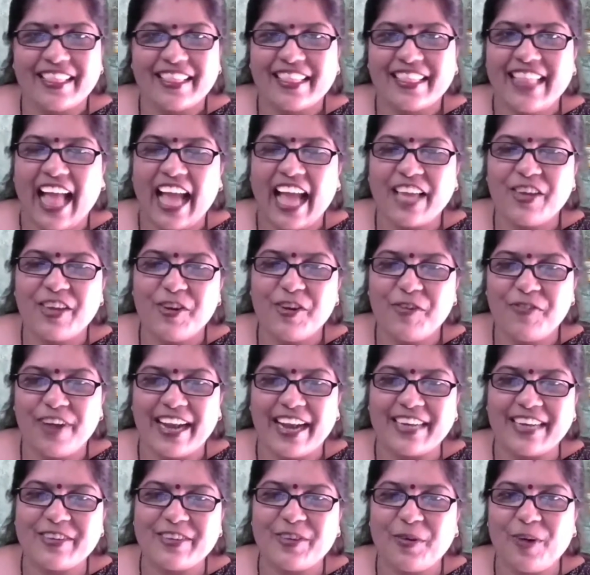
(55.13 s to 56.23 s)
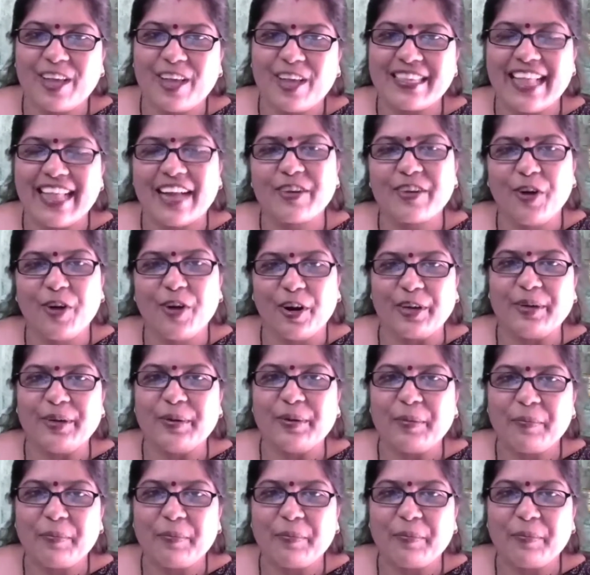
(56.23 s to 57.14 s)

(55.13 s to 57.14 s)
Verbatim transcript: Thank you, friends. So was that good?